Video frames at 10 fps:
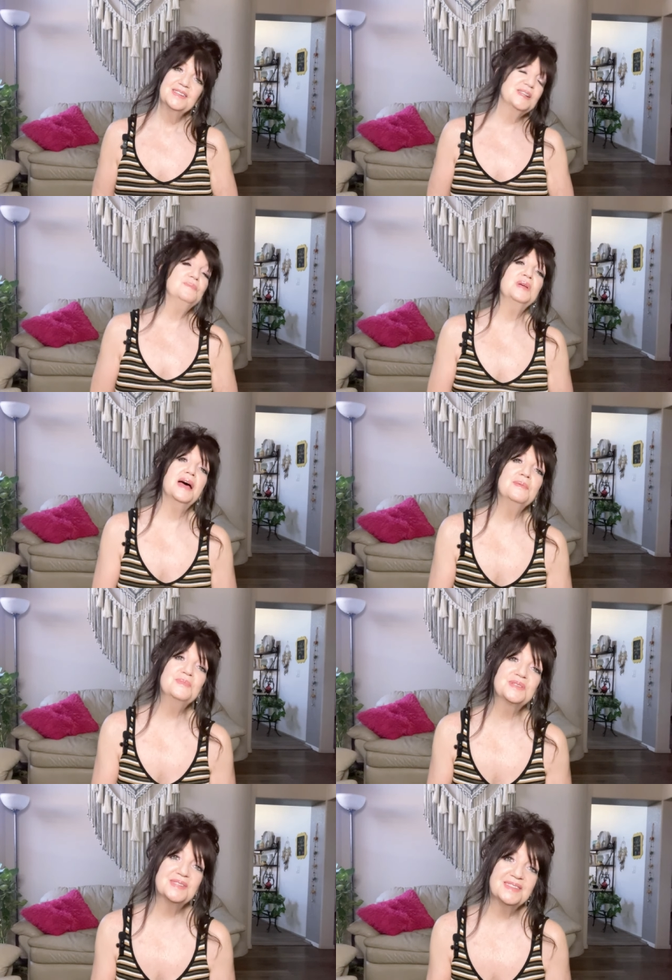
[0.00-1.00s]

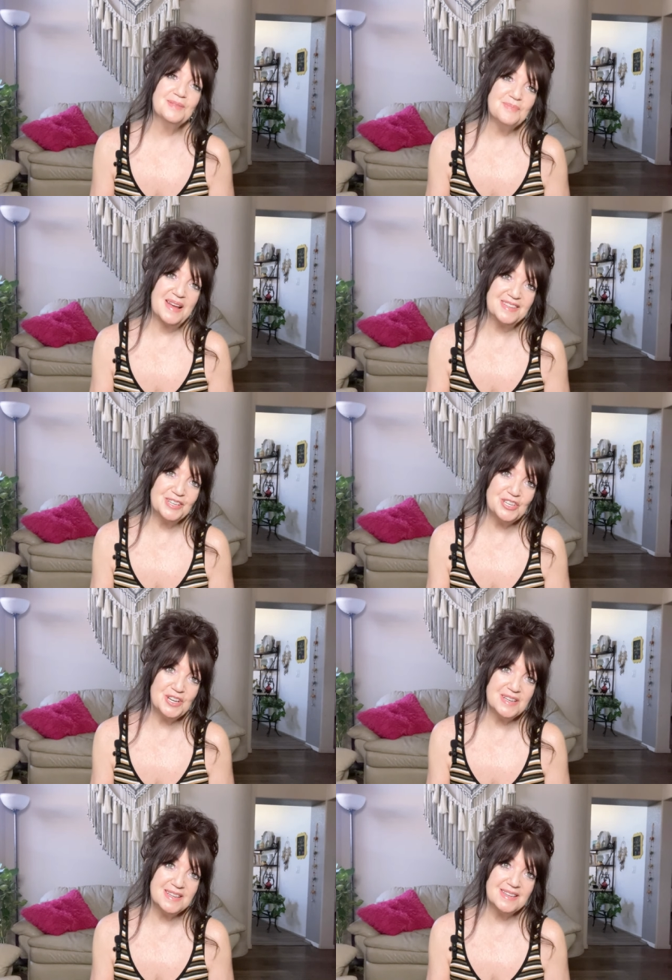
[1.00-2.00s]
Sometimes
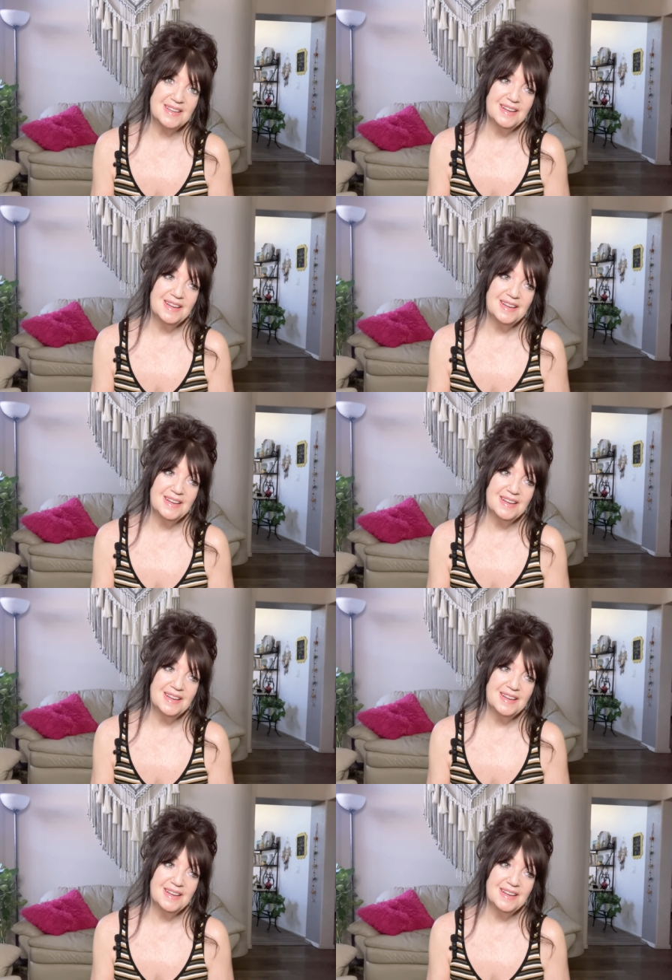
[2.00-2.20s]
messages.